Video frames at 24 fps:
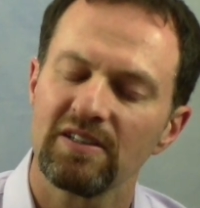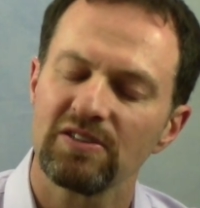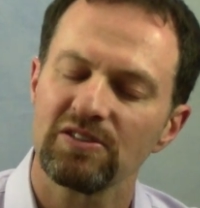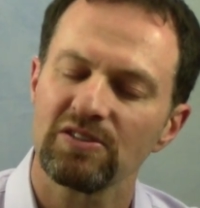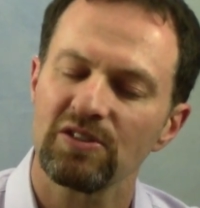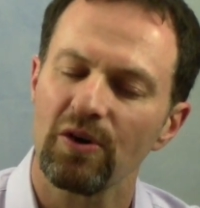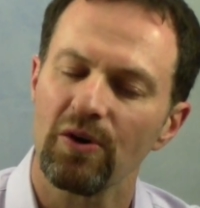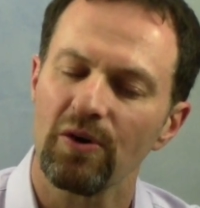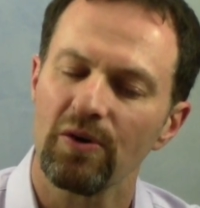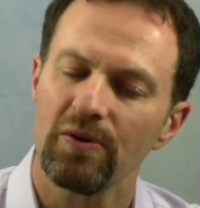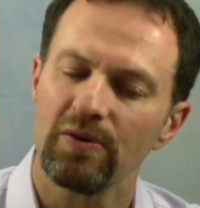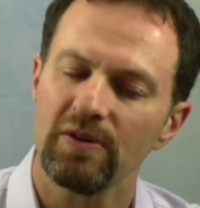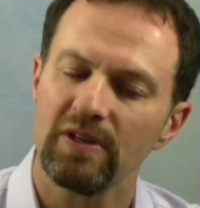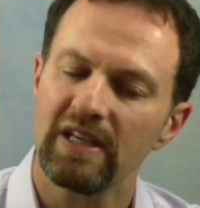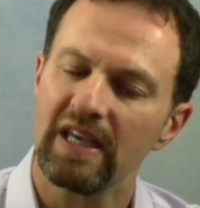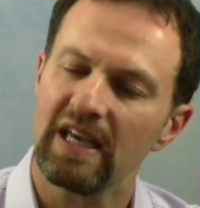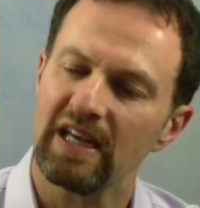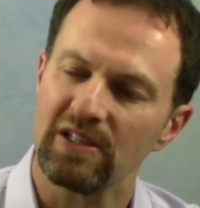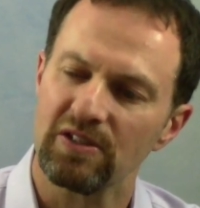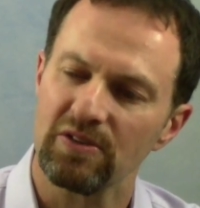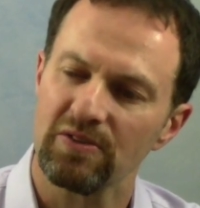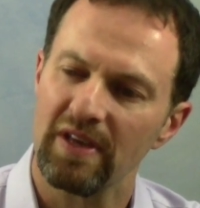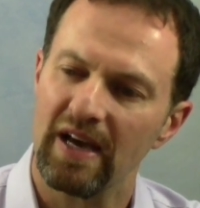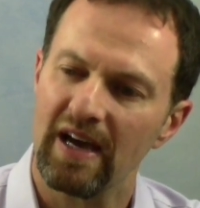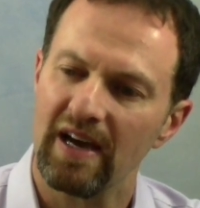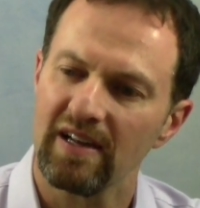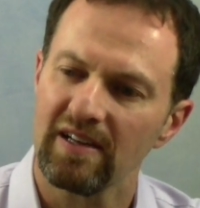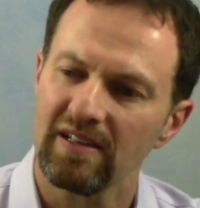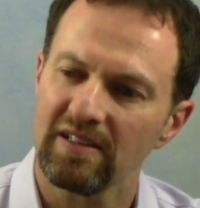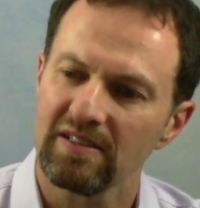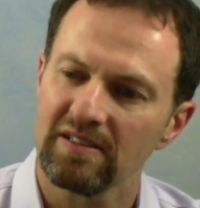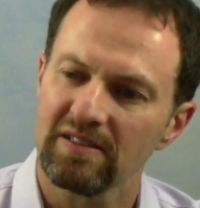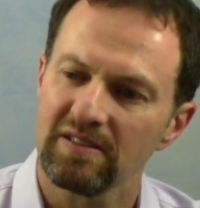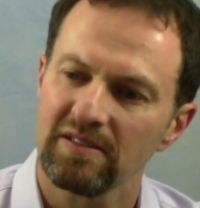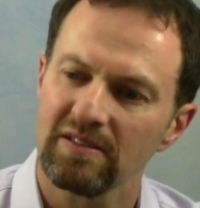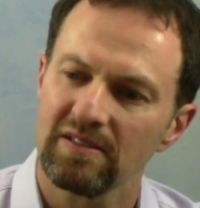So you can't do that.
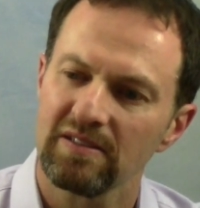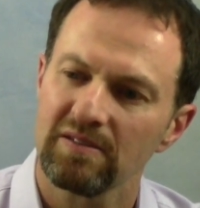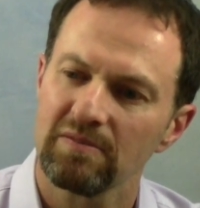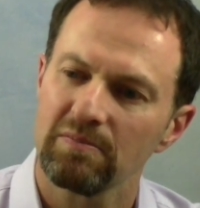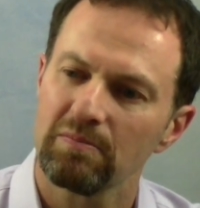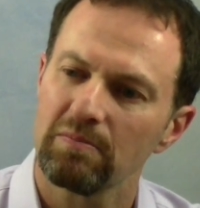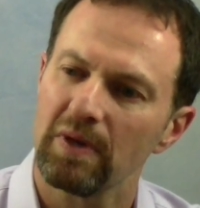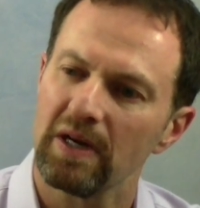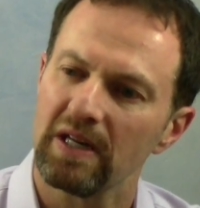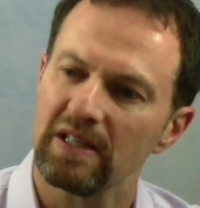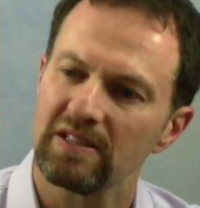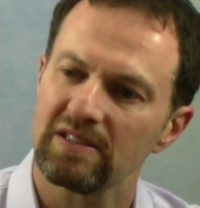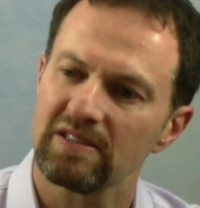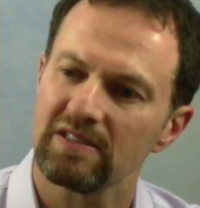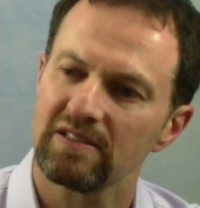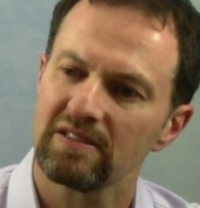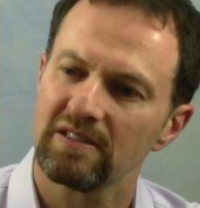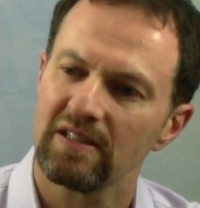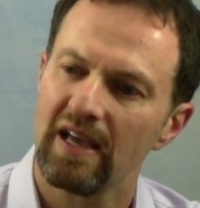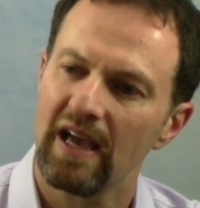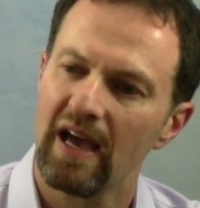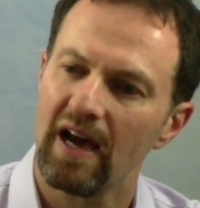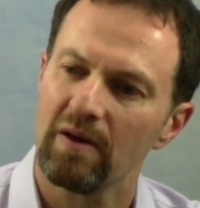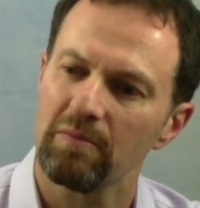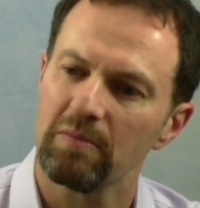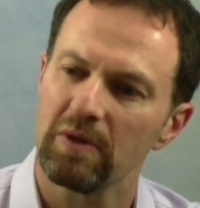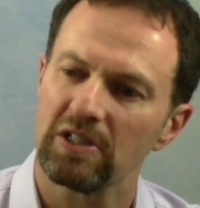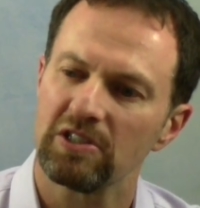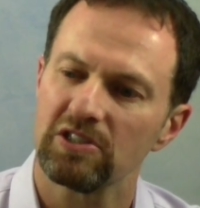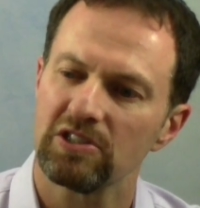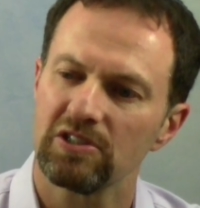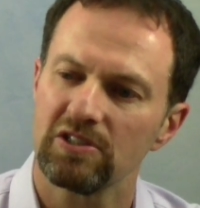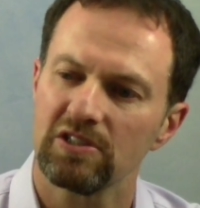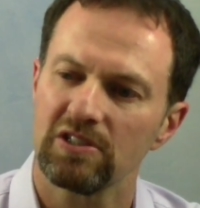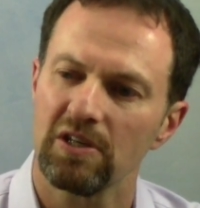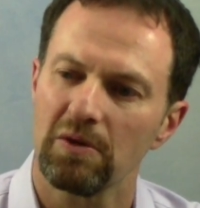But how
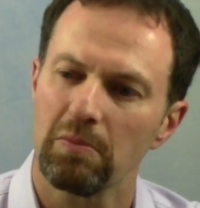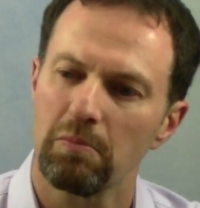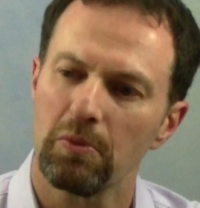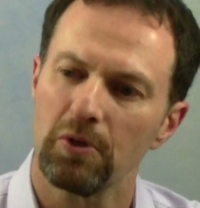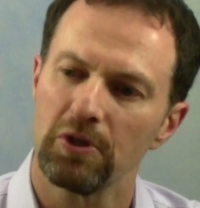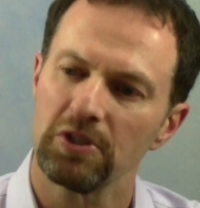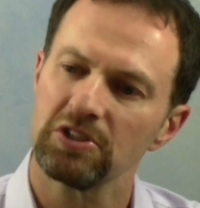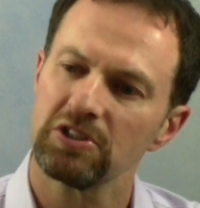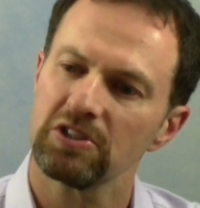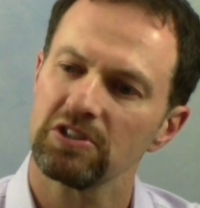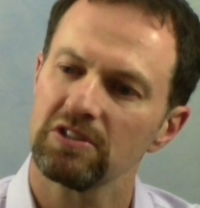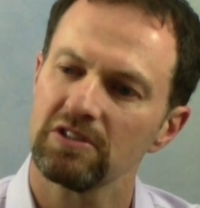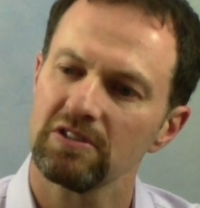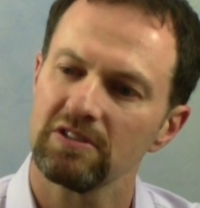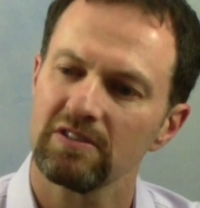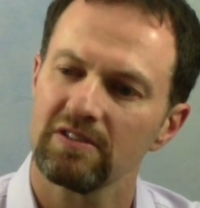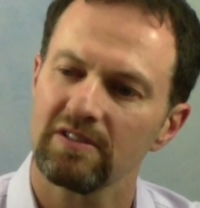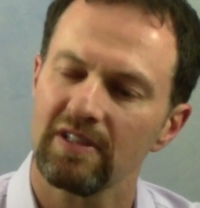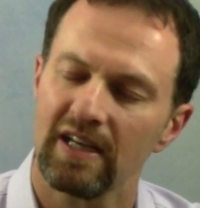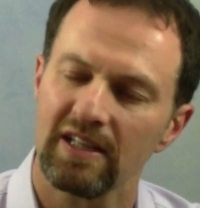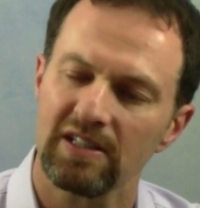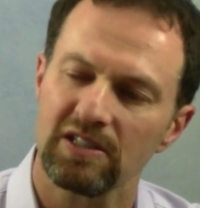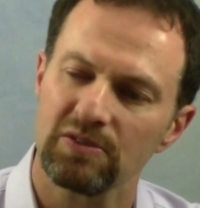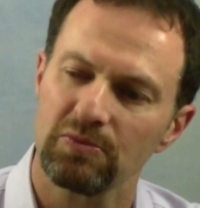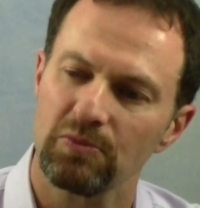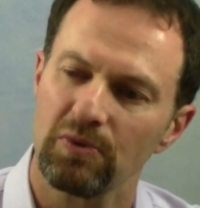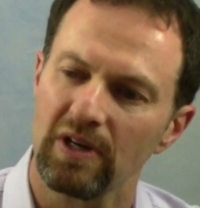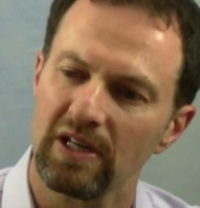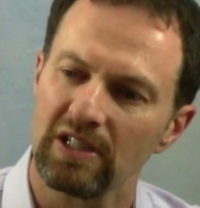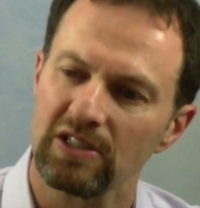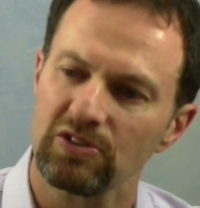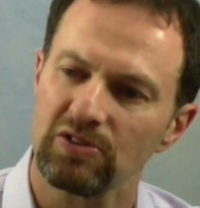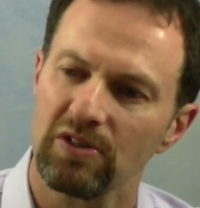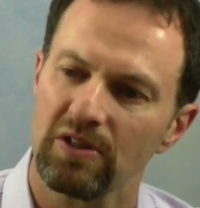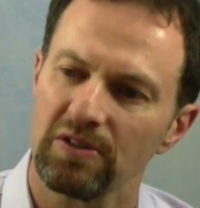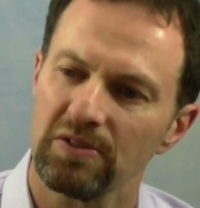much to push, that's
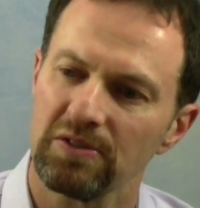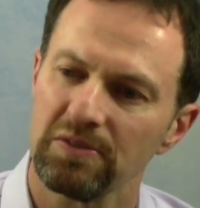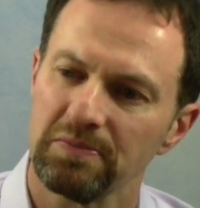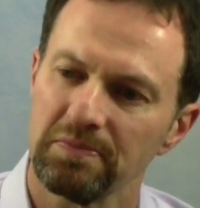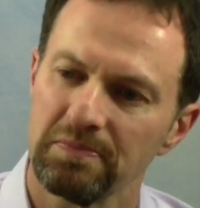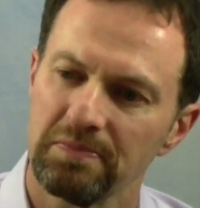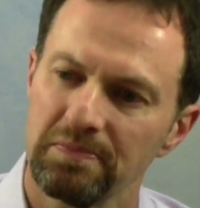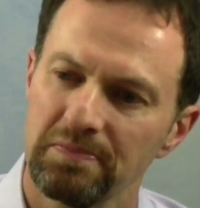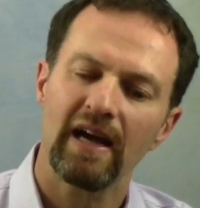where I struggle.